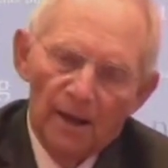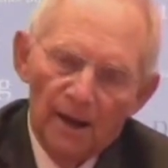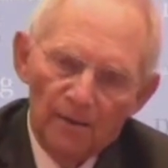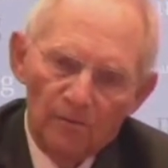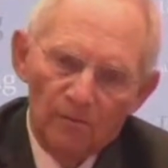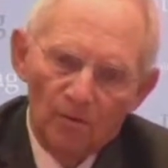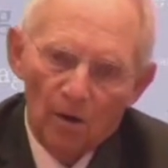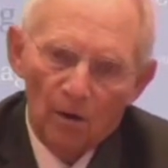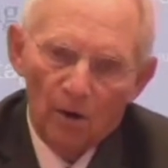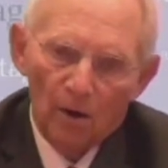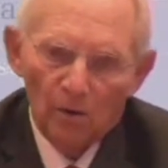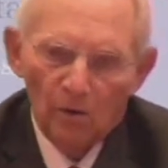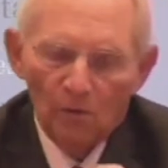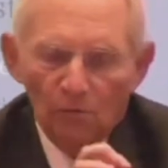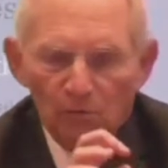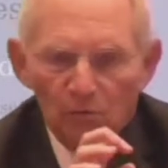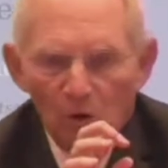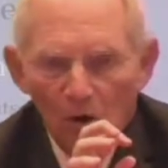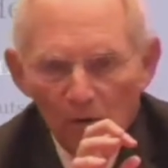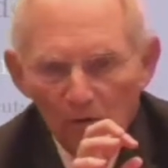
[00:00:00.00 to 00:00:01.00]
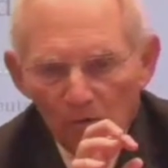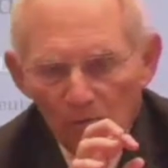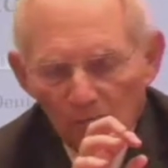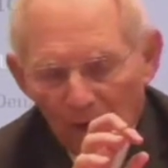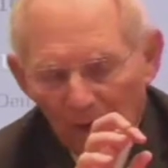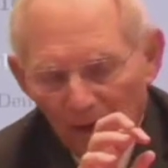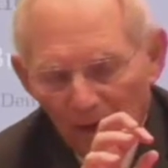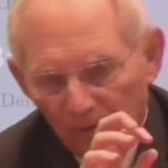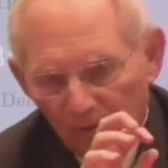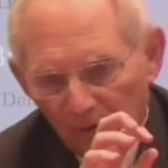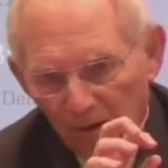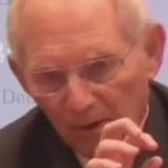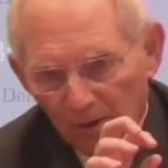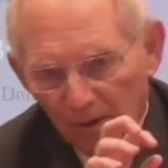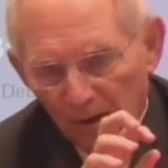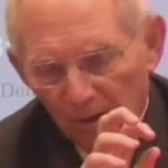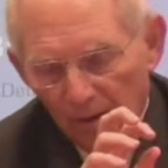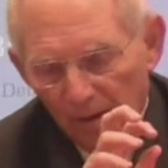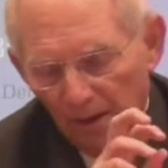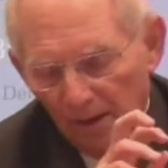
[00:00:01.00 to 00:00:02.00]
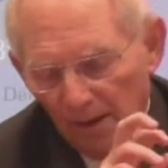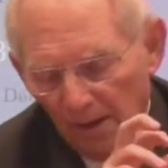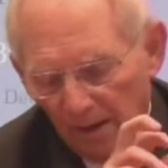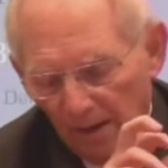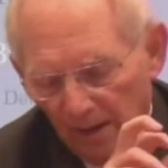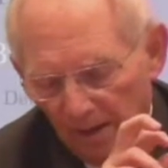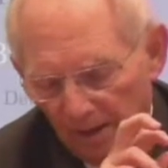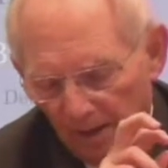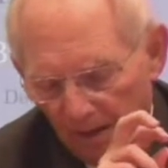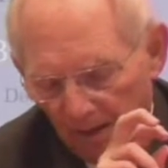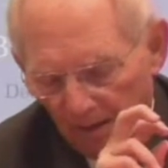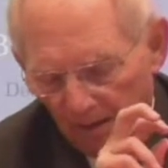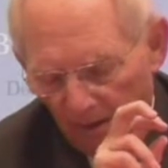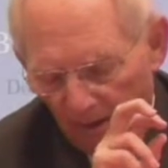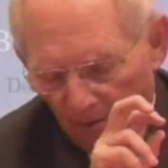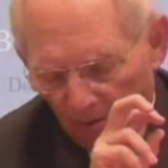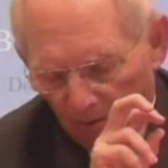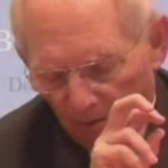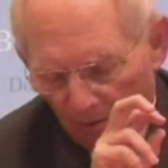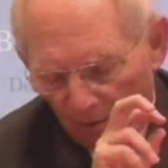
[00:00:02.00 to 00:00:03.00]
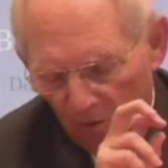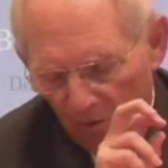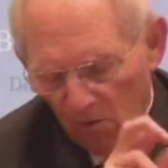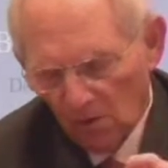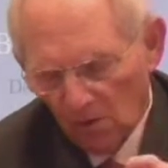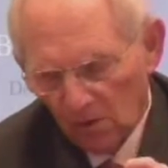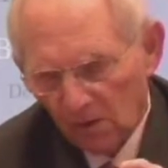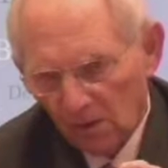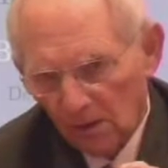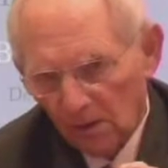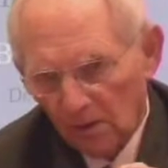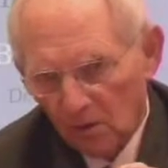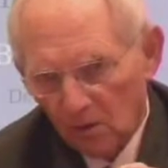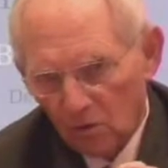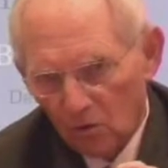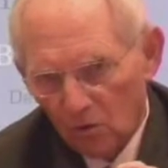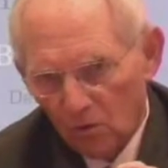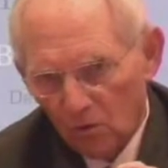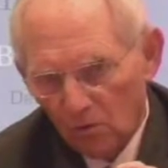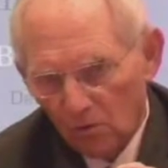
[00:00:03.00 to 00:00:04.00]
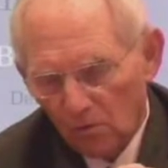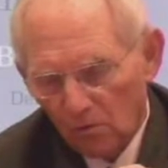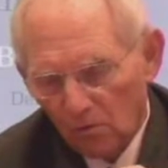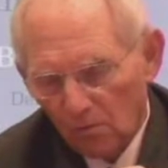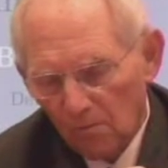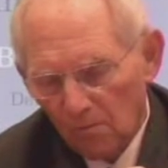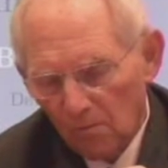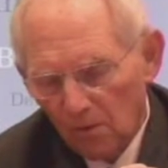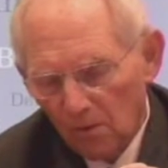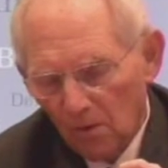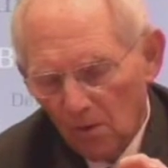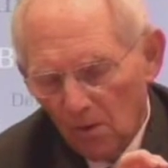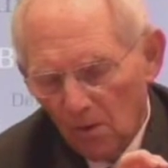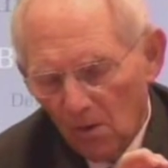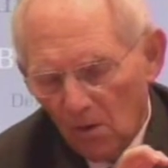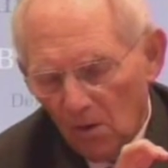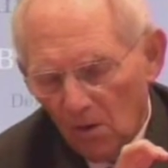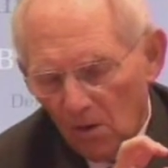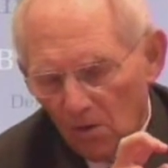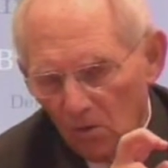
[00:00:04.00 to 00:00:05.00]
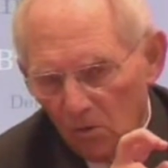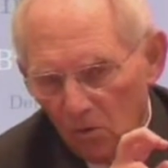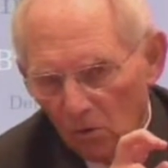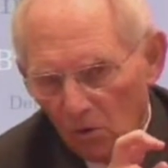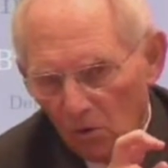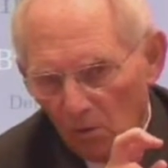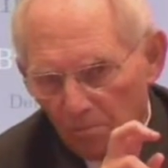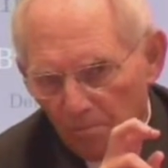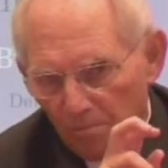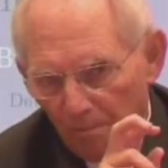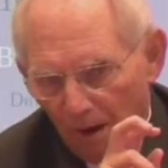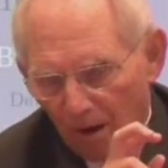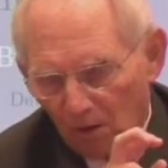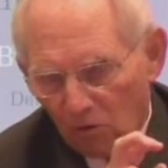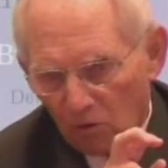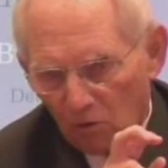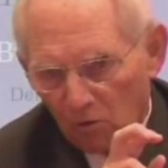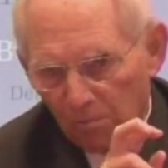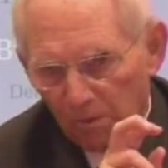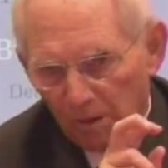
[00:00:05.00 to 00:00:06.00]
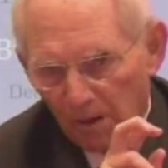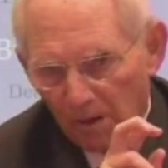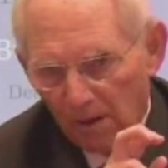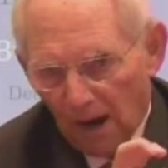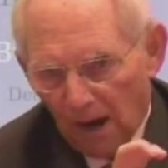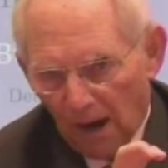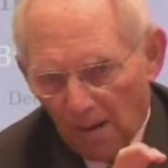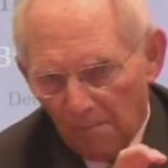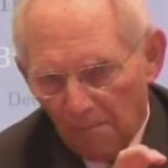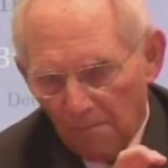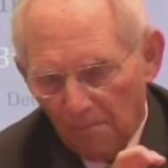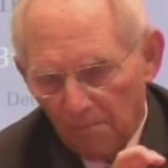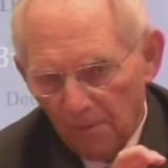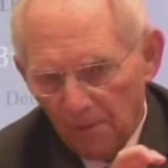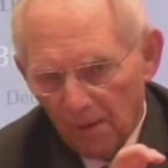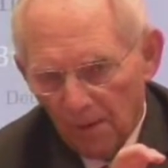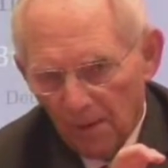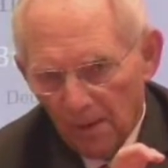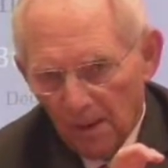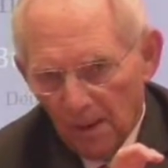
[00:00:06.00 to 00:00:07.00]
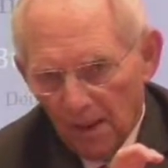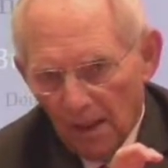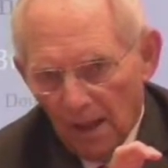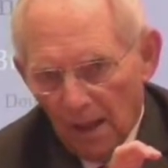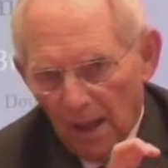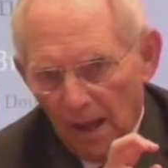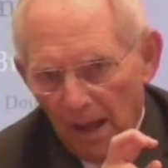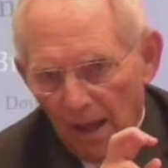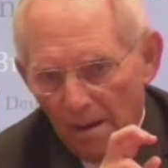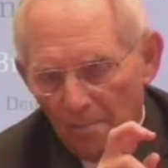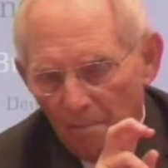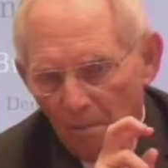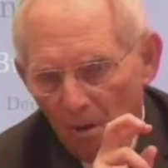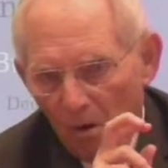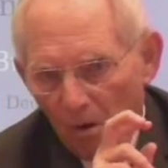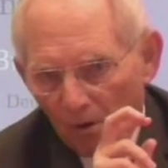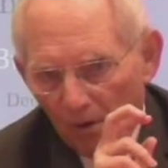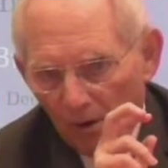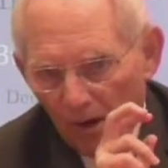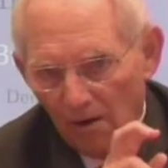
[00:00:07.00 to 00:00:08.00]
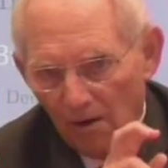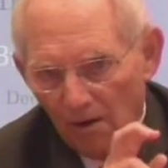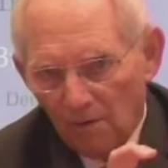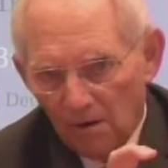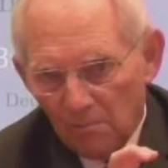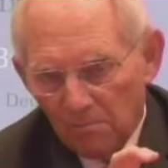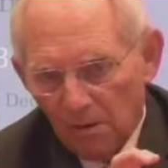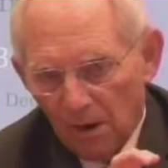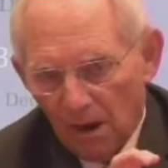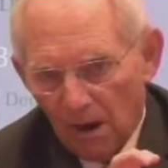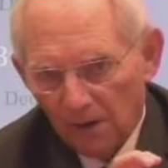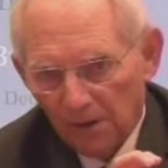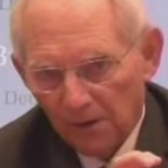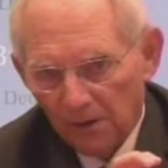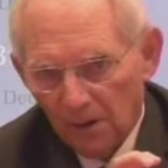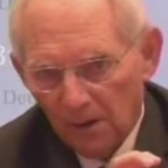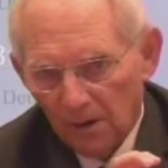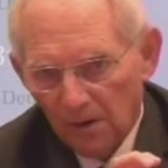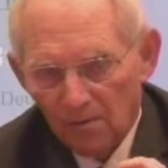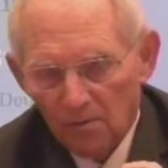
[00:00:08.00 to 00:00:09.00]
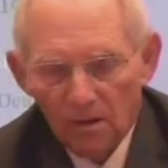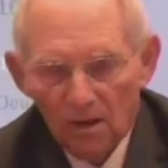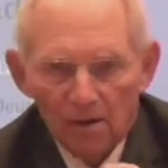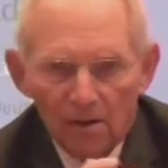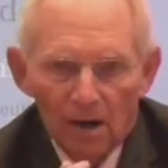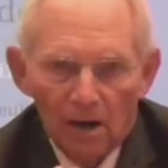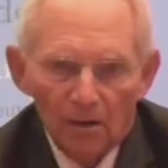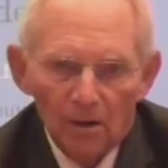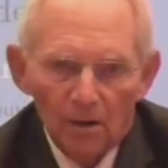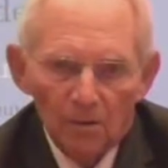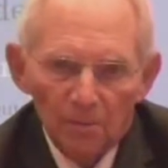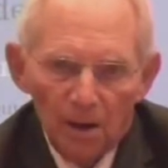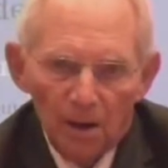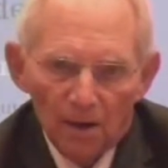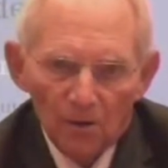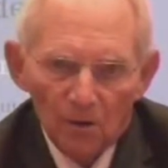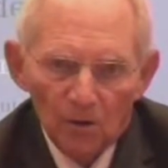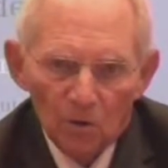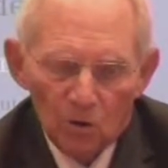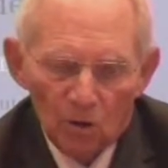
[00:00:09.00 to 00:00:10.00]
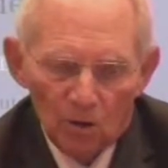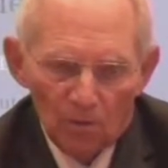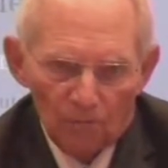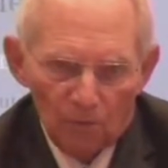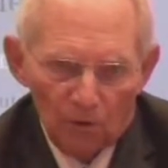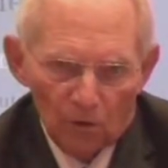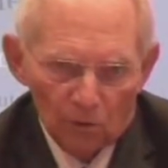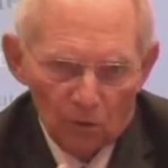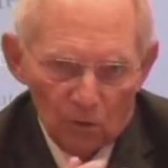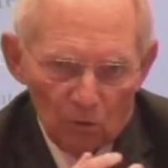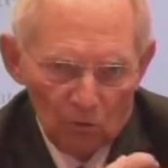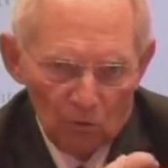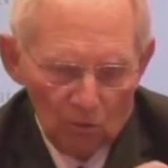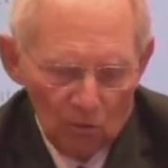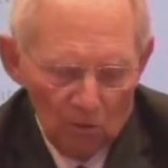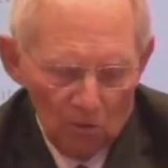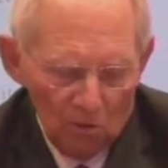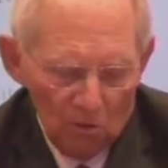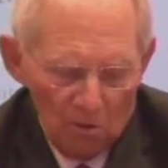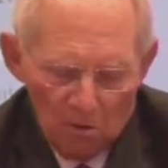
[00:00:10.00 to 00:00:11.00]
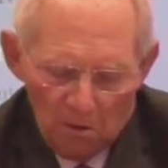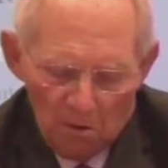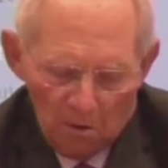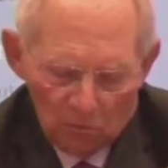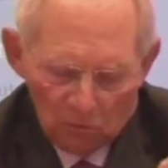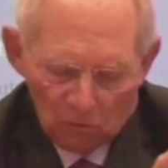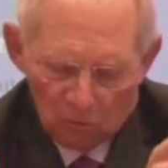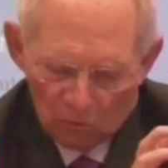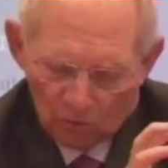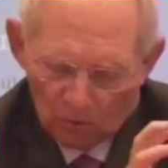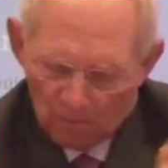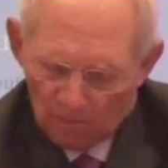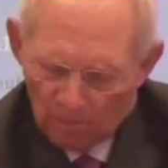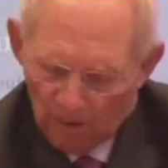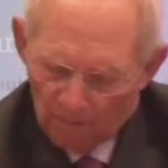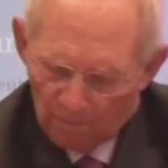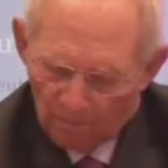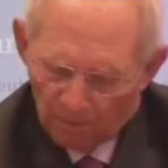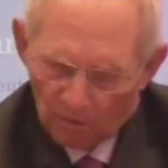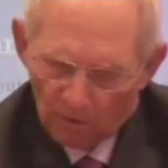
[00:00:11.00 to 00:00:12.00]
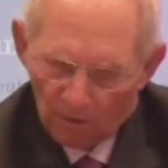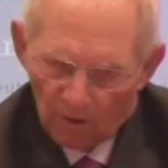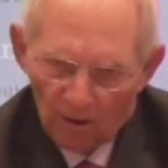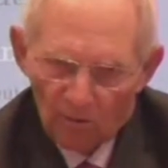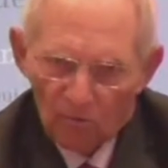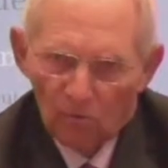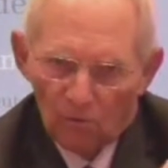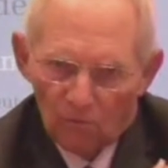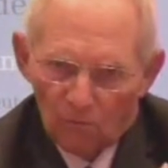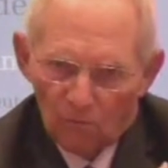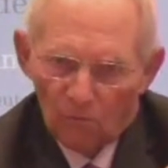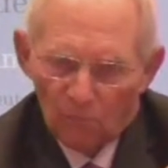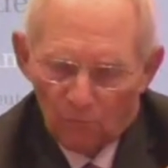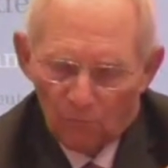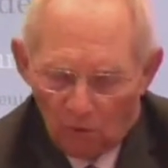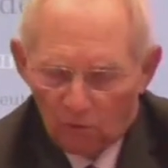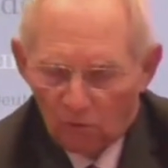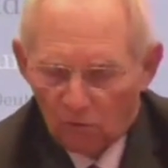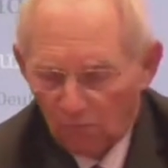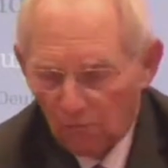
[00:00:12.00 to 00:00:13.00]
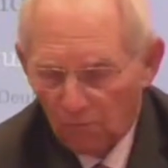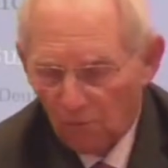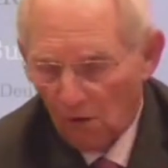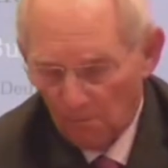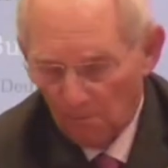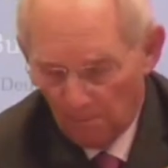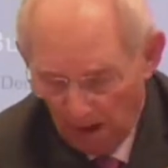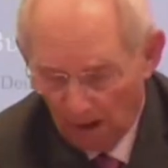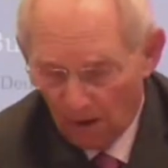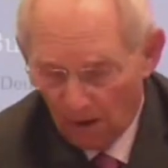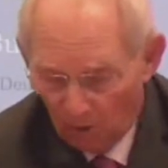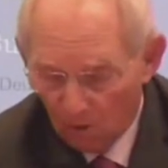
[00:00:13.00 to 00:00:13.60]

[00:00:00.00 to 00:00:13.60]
And so on. Of course, in security issues, Europe must become a more relevant partner in the Atlantic partnership, what is to the member states, first of all, my